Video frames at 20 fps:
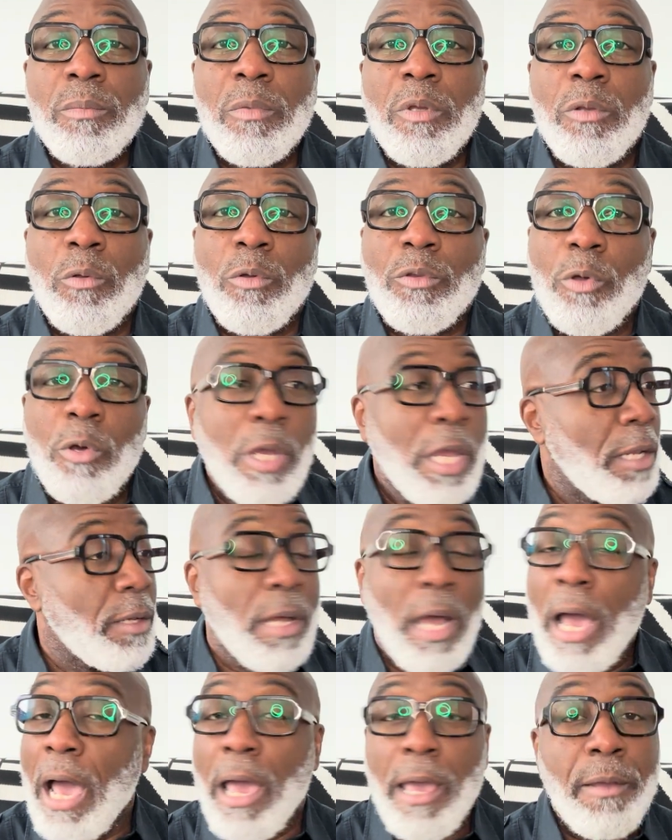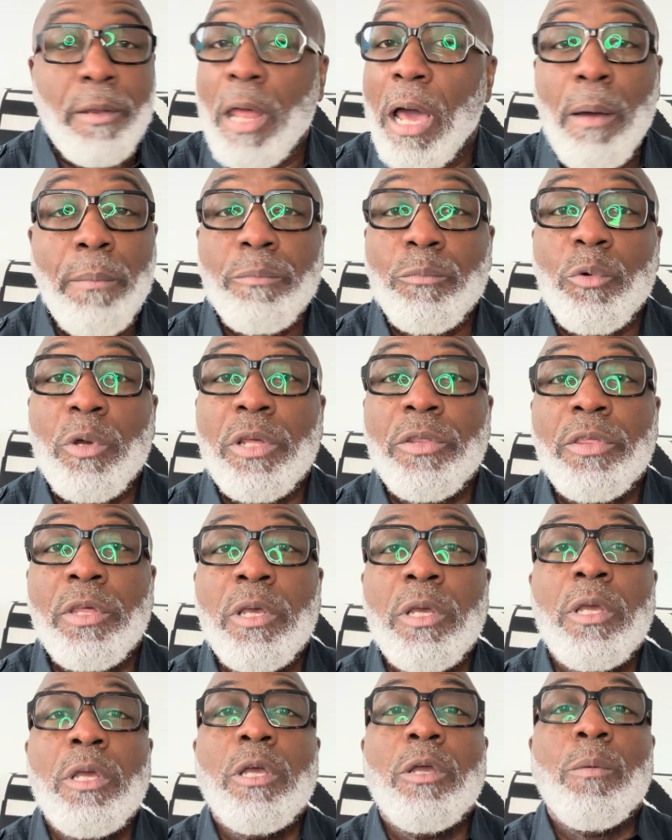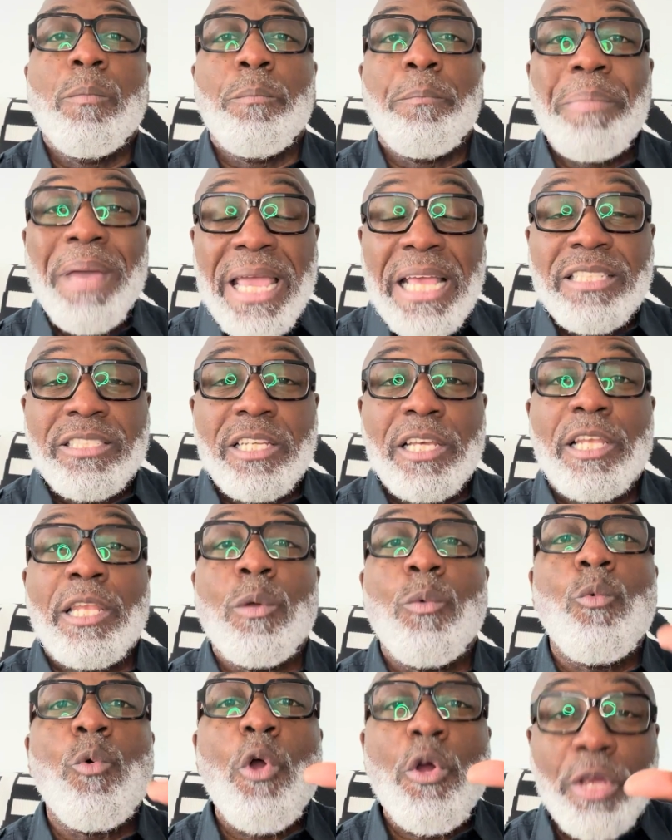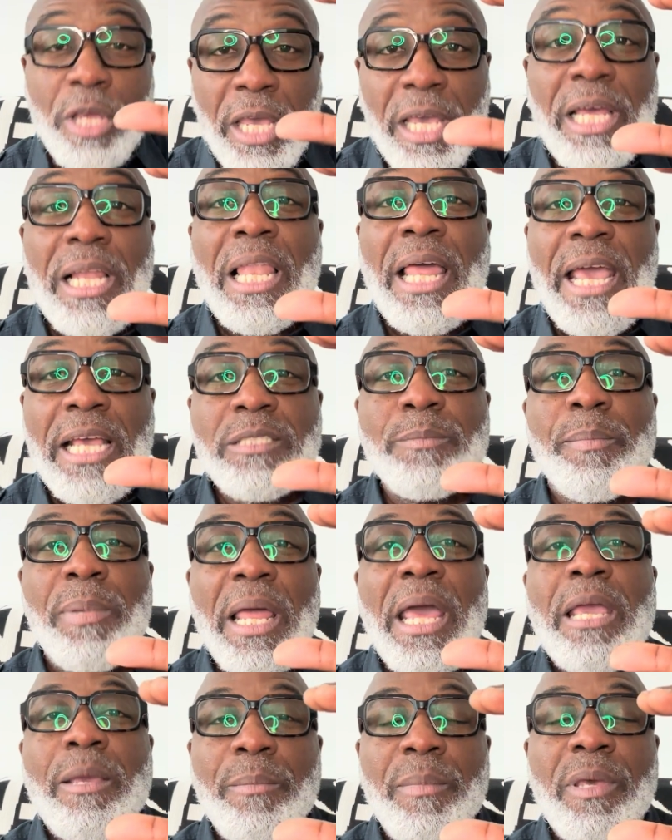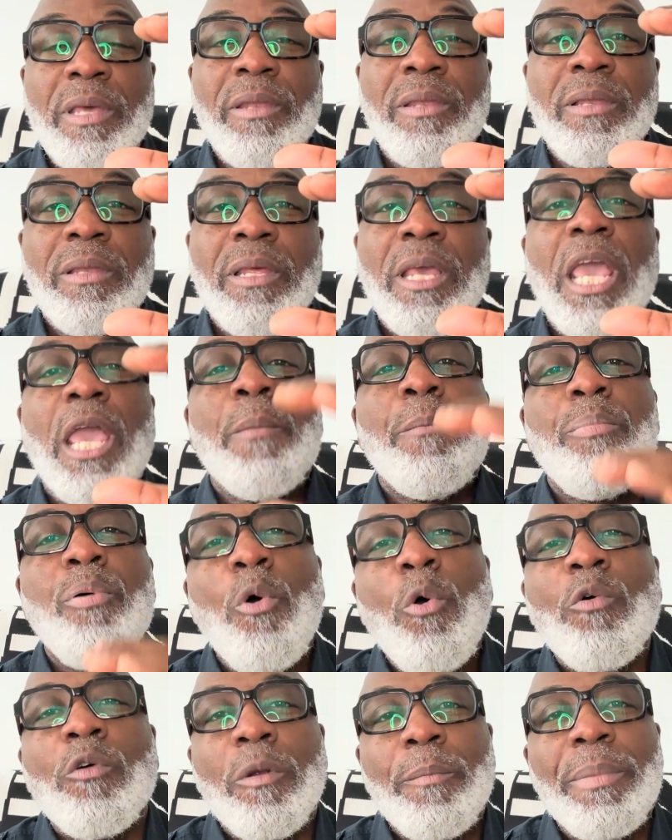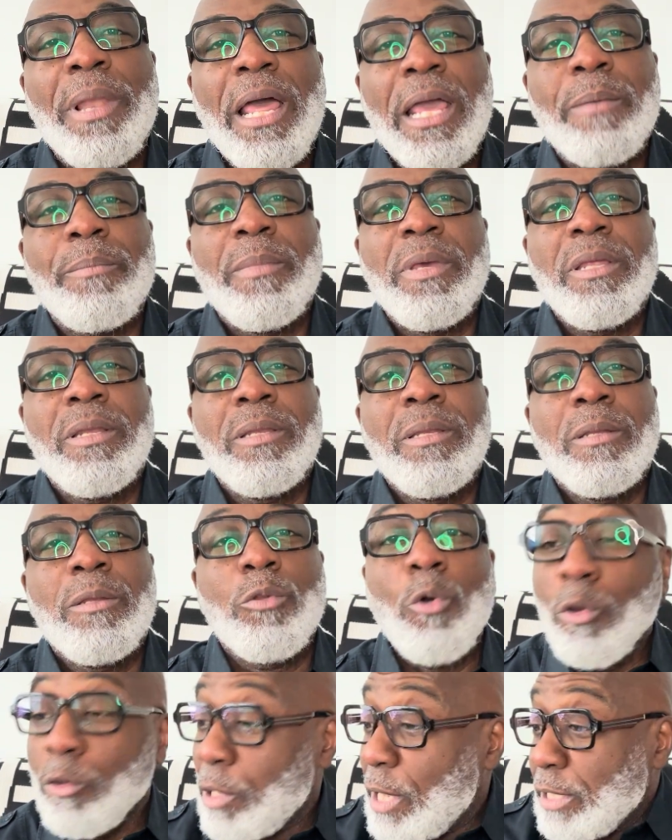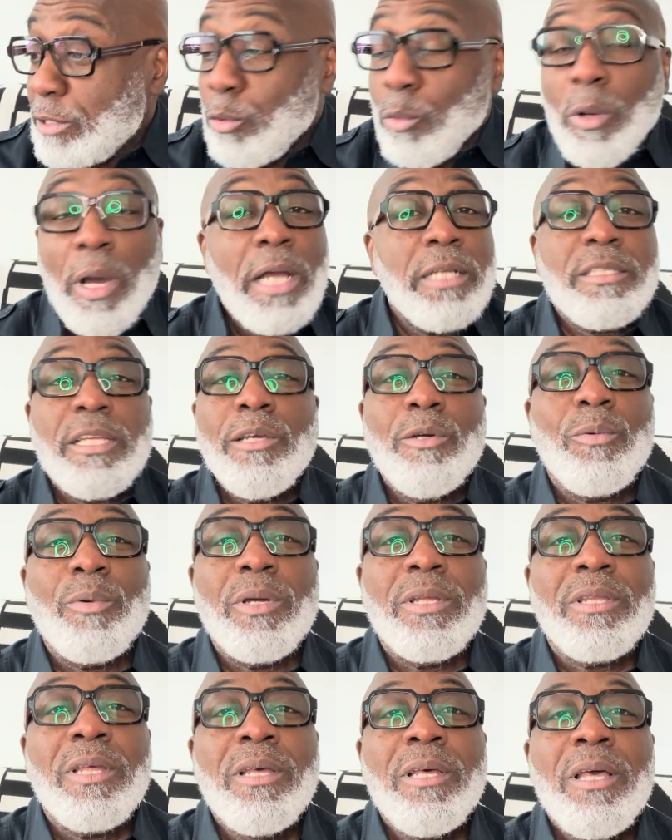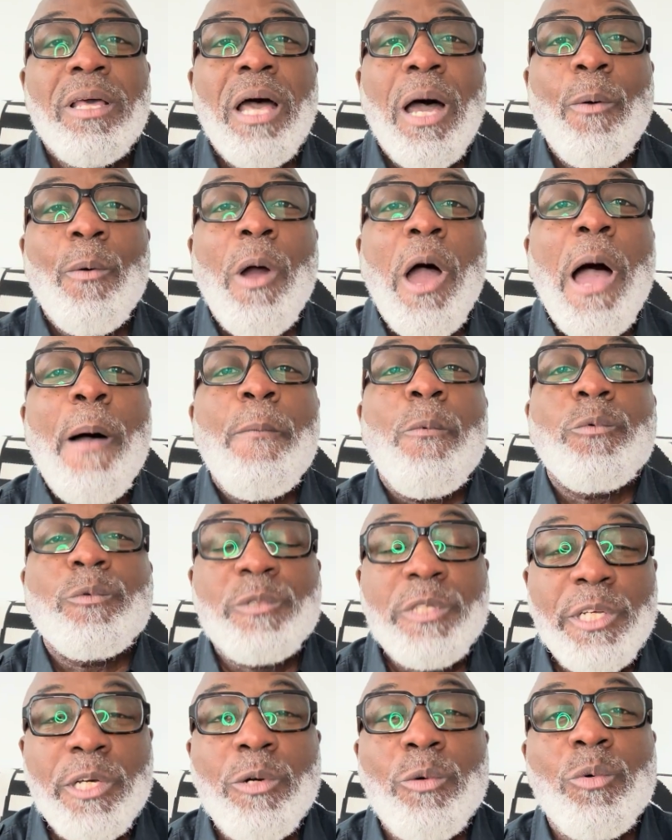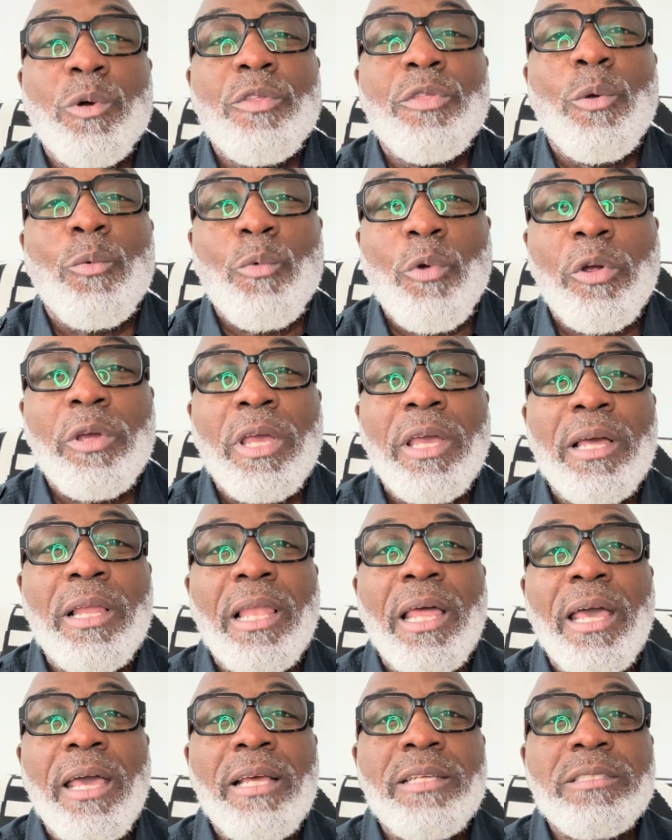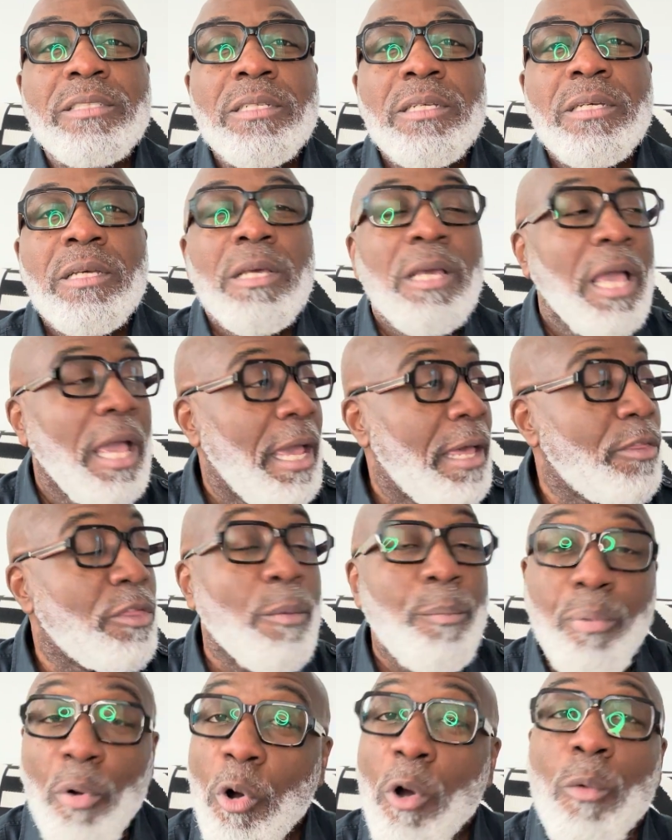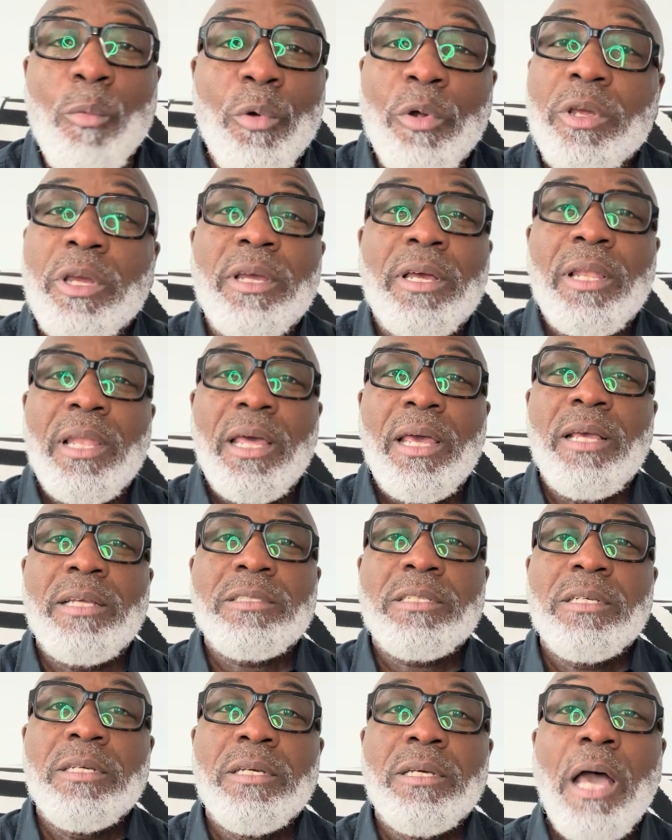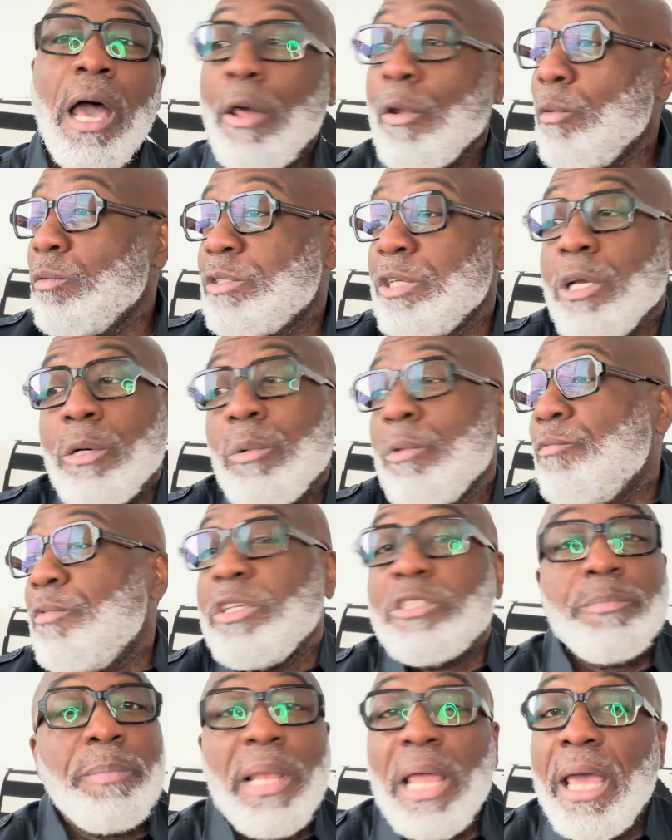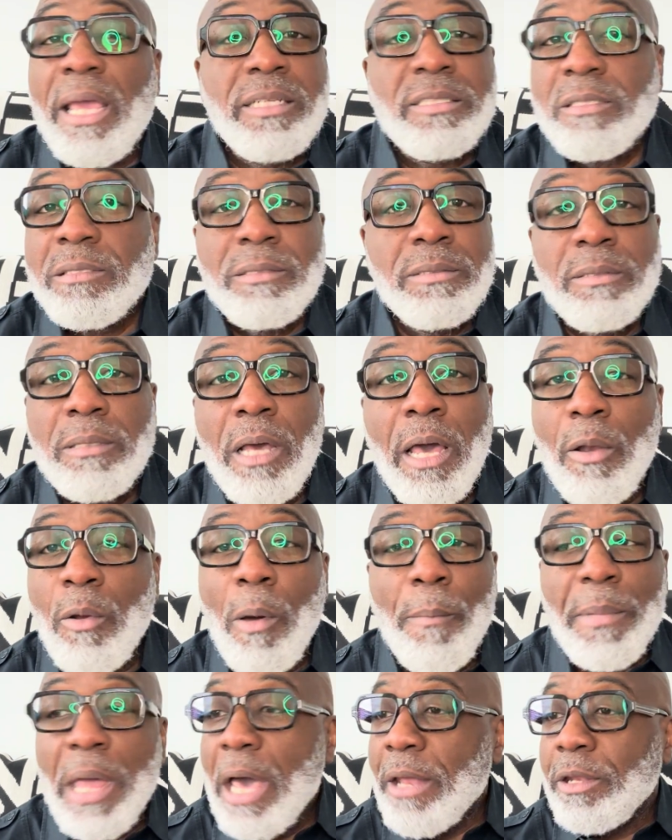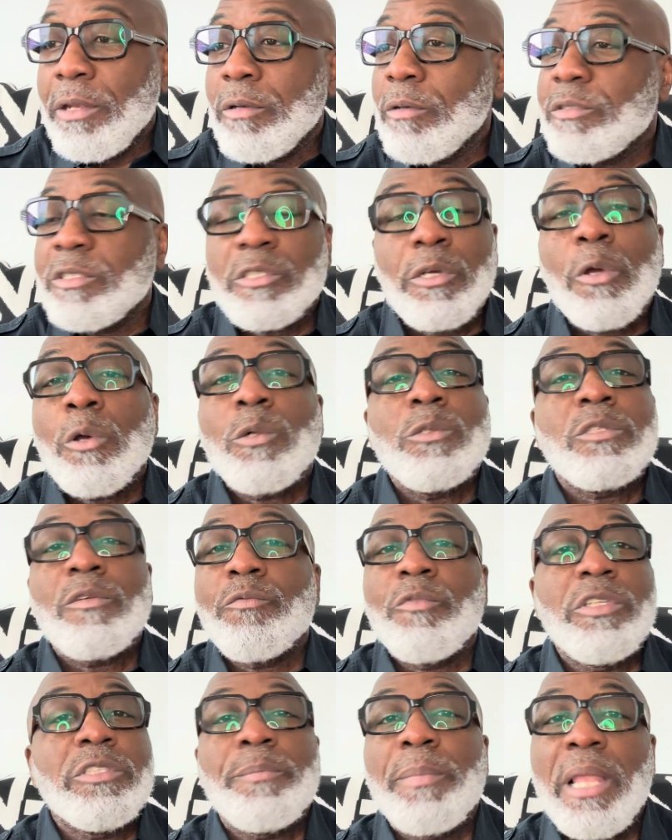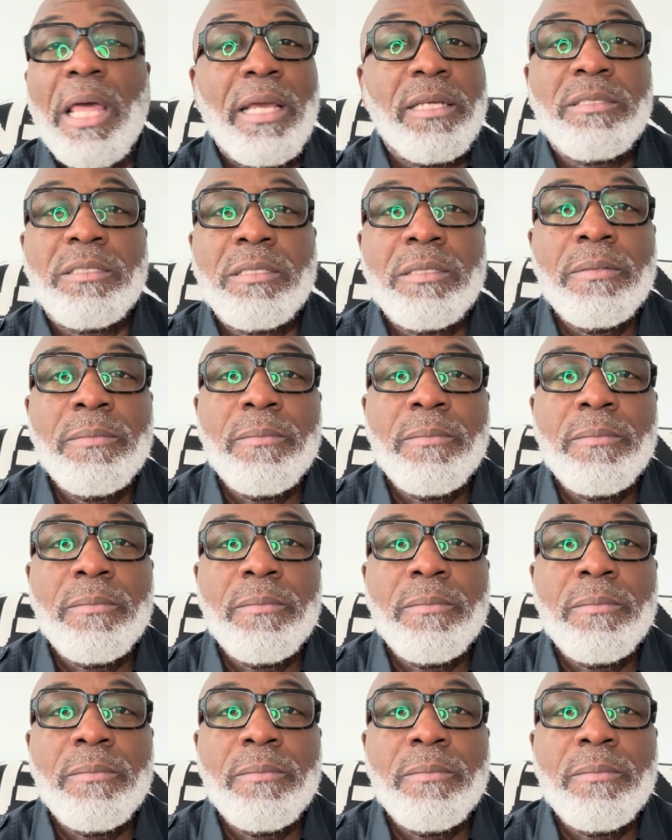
And I'm with basically working class black men and poor black men. That's who I deal with. I deal with the working class and the poor working class. I don't deal with rich blacks. I'm not in the circles of rich blacks,